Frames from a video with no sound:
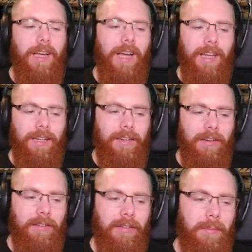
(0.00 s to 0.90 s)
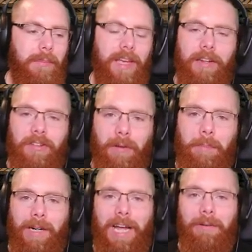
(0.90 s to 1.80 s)
and me to
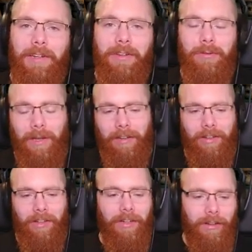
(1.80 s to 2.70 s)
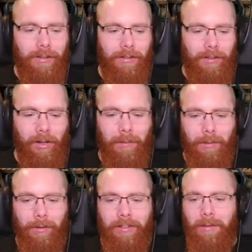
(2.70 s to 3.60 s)
plough into it because I couldn't stop
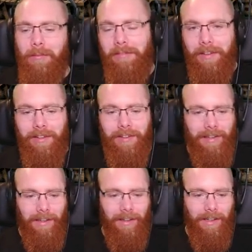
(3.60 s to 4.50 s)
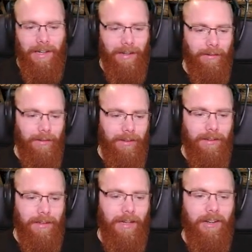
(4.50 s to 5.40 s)
or something silly like that. And the
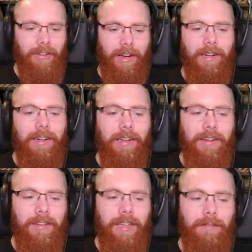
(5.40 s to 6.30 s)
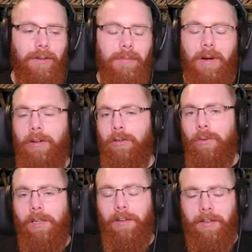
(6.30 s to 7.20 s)
large handlings give you much
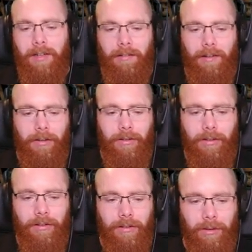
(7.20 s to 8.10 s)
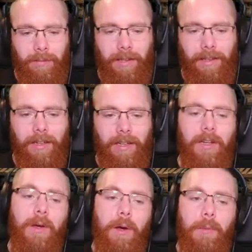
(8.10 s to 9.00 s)
quicker acceleration and stopping,
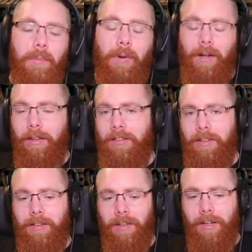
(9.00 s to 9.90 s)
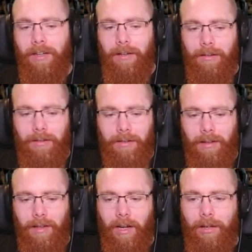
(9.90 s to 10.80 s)
plus the turning's
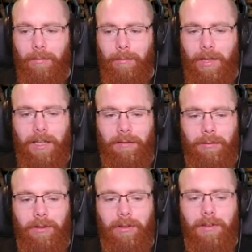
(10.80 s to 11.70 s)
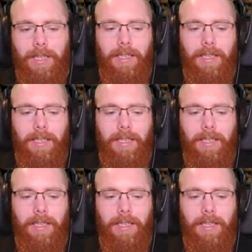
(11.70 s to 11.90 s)
unbelievable,